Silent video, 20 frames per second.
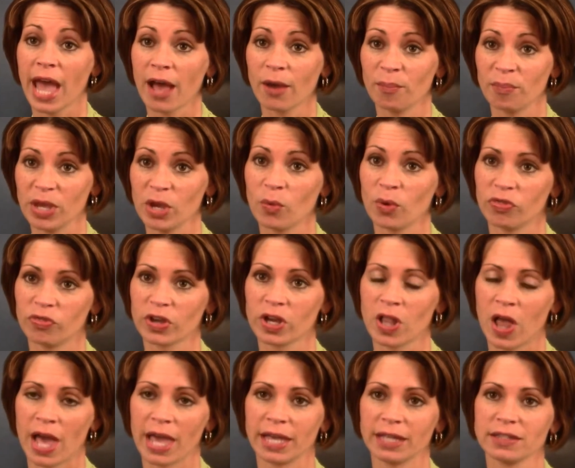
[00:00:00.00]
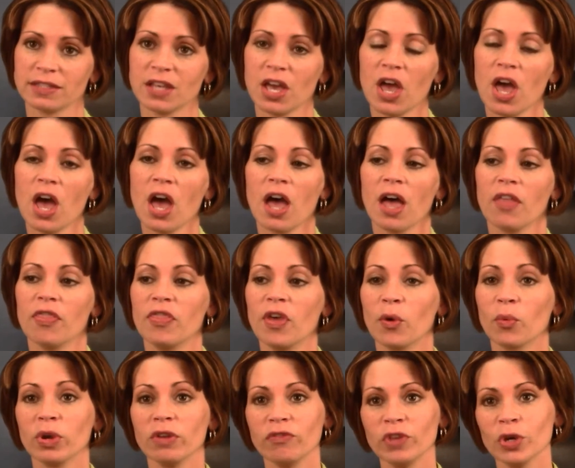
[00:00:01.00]
meet with the clients.
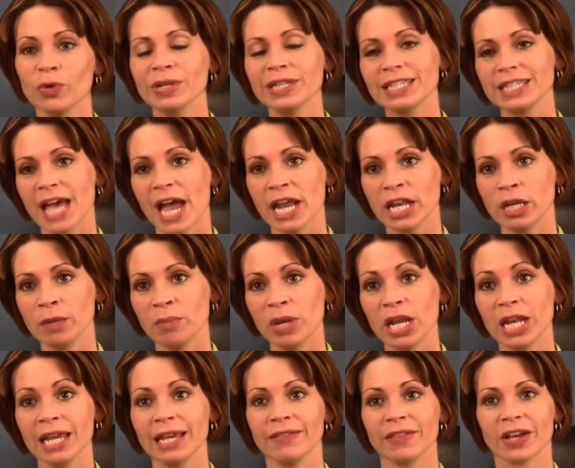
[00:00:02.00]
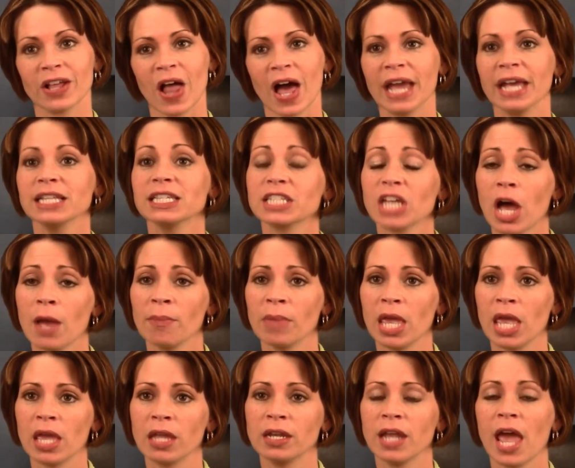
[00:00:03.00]
The review and signing meeting, the clients come
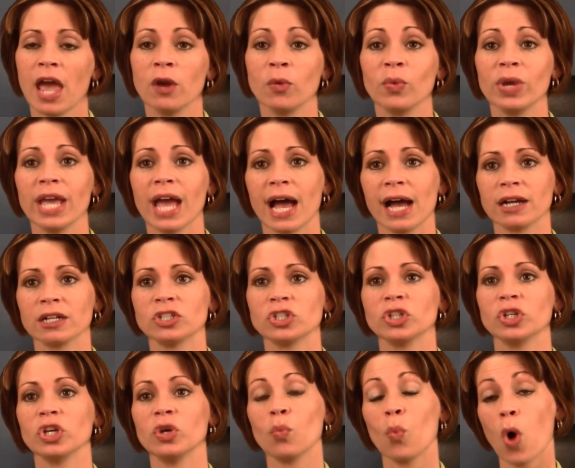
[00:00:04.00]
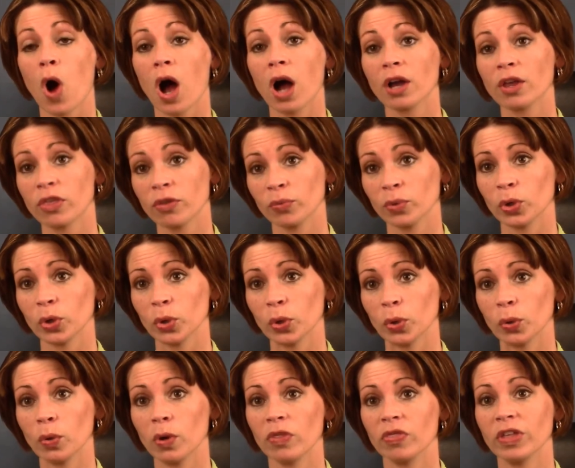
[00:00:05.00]
in and we actually walk
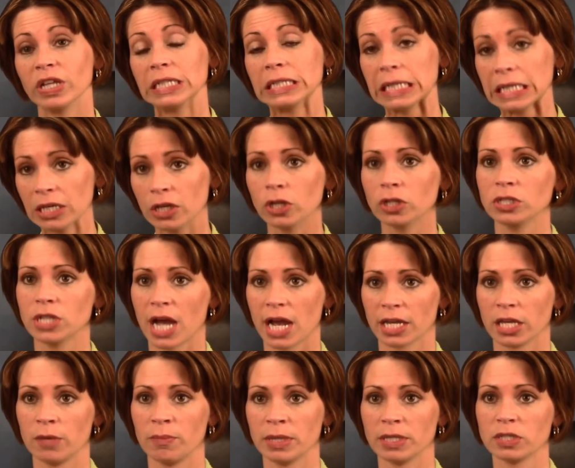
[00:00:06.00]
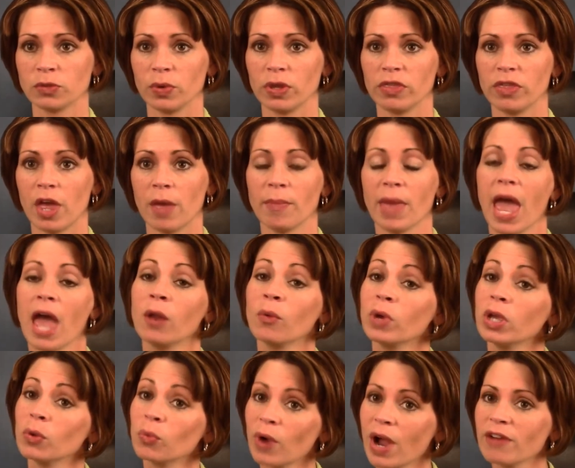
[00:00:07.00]
through the legal documents with them, and
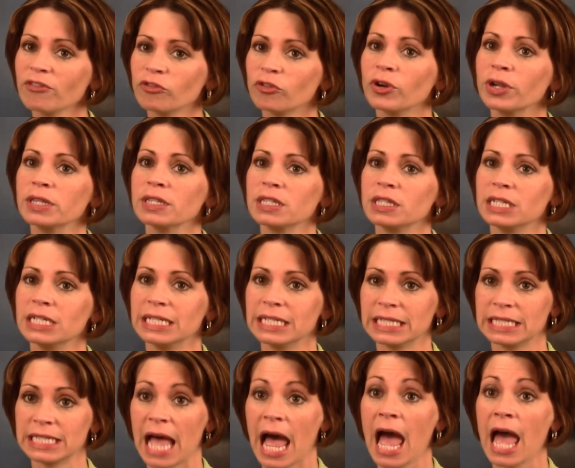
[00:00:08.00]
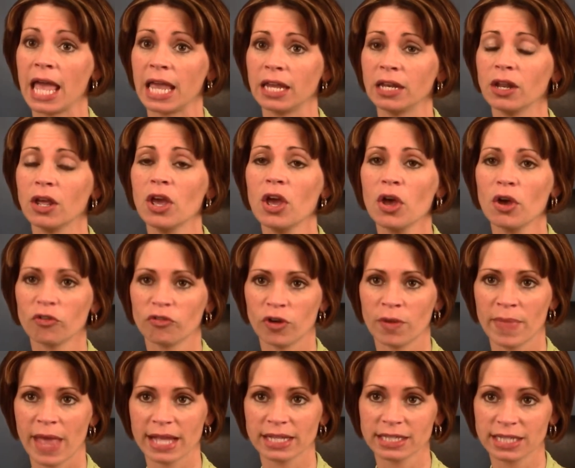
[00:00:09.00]
we reference the design
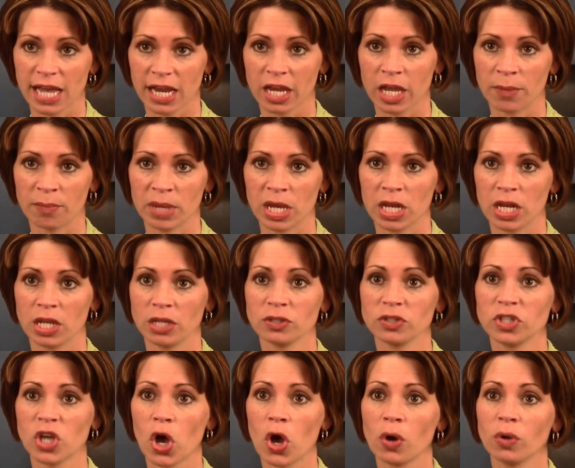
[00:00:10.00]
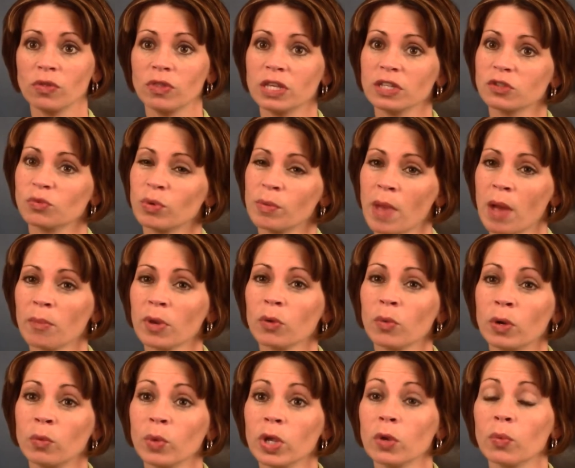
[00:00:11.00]
from that second meeting. So this, remember
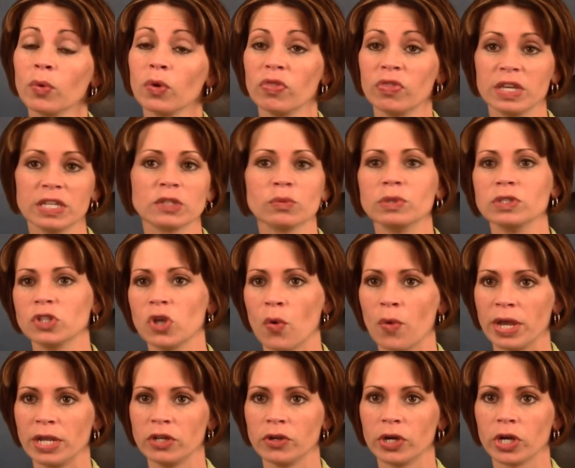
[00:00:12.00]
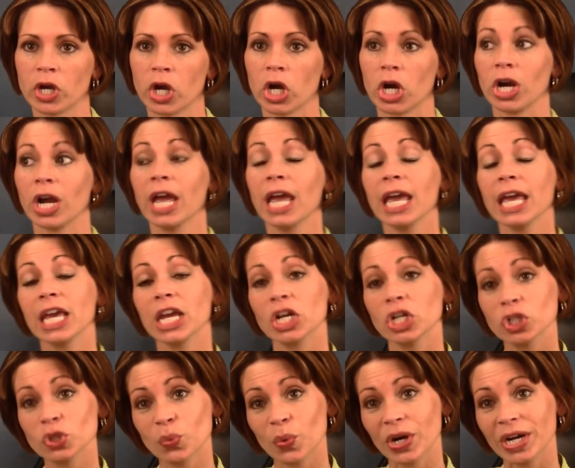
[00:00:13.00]
when this was going to occur,
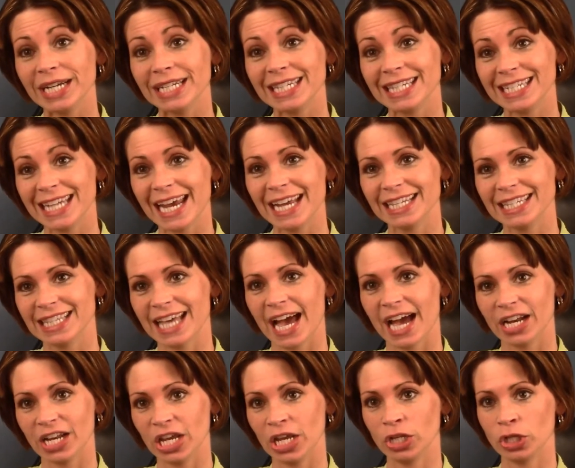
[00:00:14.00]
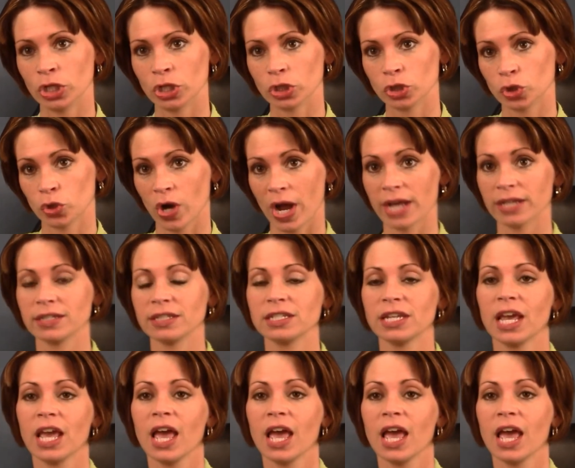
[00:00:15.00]
here's where it states that in your trust.